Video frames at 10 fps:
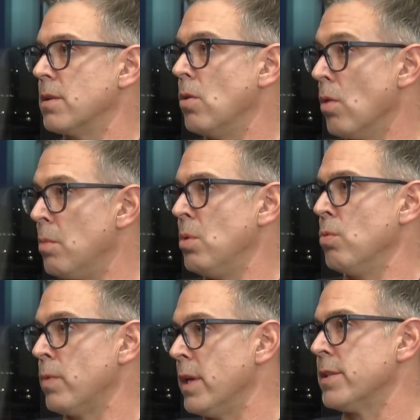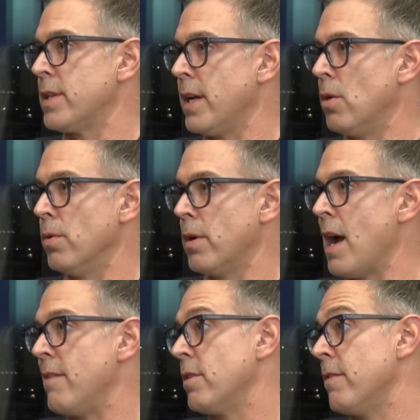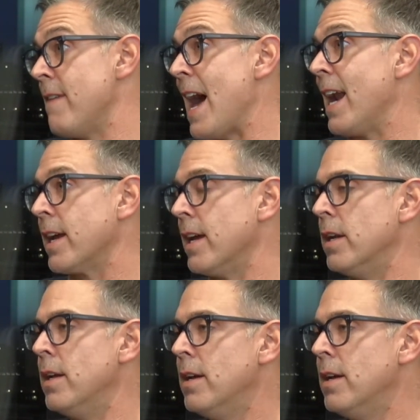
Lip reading: global real estate holder after the Vatican.